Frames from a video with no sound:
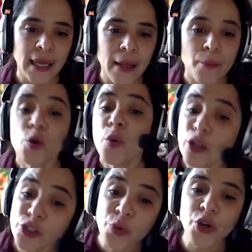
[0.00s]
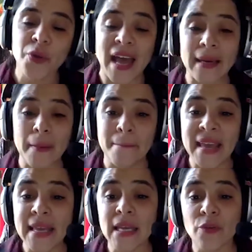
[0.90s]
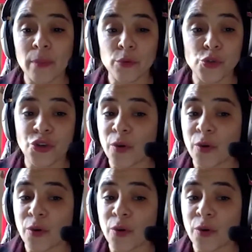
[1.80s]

But we also know that making a revolution